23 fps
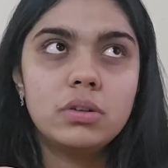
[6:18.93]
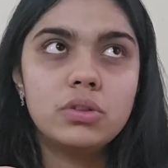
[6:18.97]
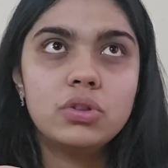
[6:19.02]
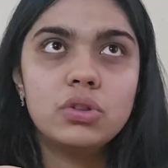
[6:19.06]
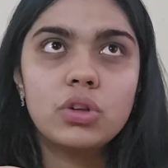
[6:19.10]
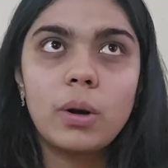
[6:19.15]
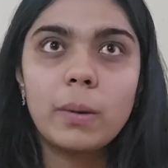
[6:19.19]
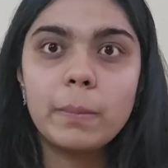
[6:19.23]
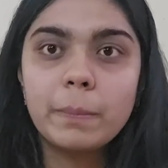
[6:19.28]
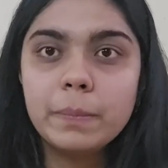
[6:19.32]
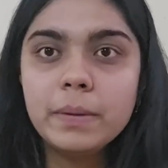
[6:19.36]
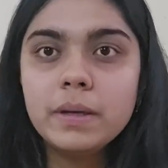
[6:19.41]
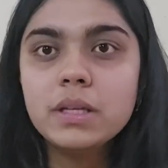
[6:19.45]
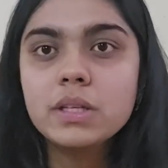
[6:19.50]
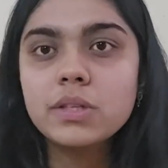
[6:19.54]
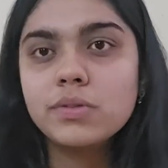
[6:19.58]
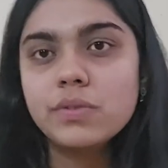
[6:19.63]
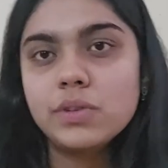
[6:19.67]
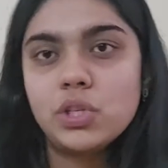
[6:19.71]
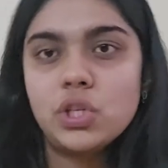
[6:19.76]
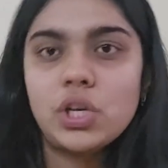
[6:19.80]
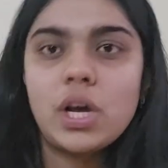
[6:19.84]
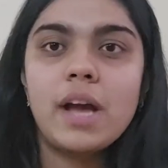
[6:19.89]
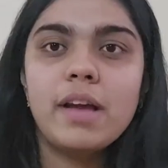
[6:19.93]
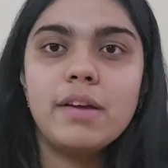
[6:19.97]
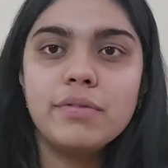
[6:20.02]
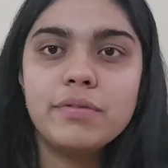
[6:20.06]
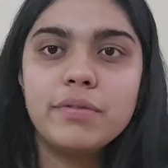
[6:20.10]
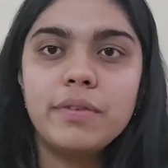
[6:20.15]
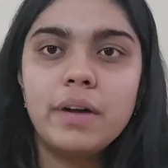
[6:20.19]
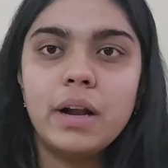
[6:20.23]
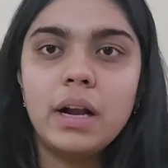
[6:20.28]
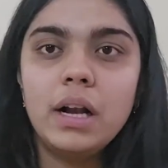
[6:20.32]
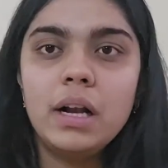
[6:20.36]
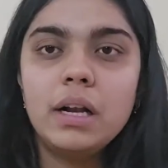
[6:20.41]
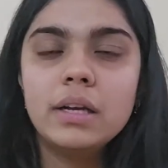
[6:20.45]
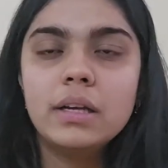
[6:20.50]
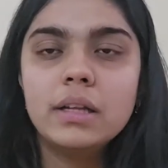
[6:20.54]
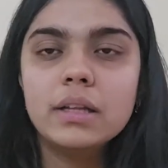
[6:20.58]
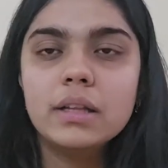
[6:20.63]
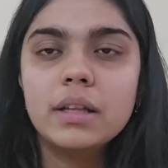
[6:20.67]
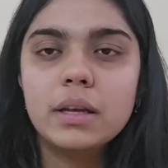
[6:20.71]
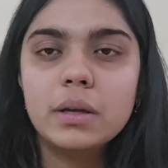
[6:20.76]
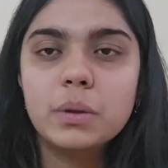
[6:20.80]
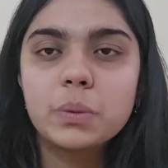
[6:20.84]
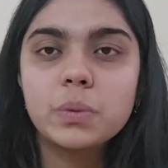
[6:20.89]
topics which I felt
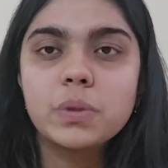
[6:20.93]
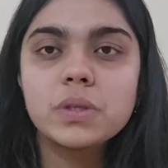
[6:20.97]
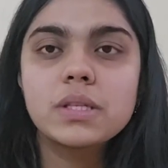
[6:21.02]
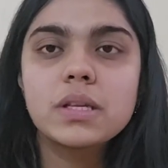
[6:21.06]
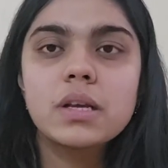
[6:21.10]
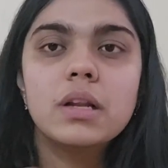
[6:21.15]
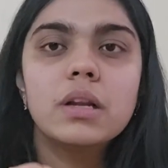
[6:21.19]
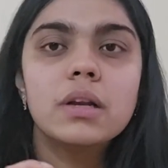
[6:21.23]
there was a